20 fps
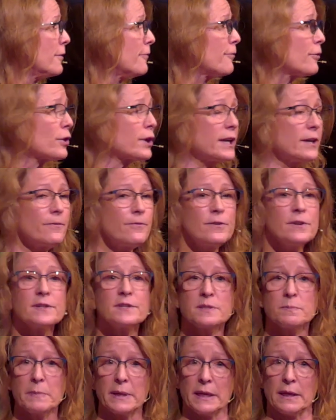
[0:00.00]

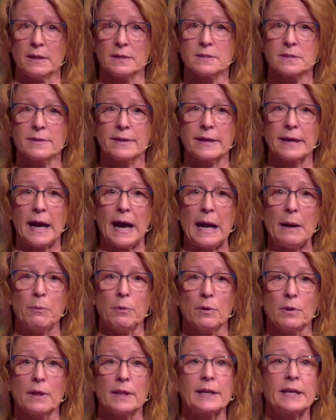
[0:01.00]
Forgiveness means that I
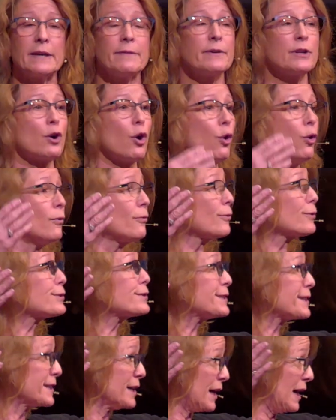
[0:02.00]
will give it
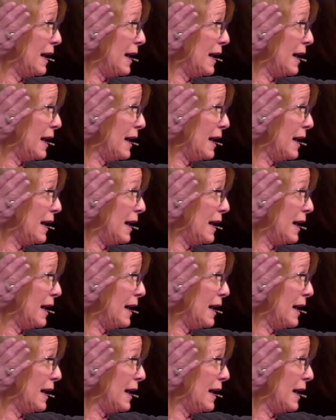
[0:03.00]
over to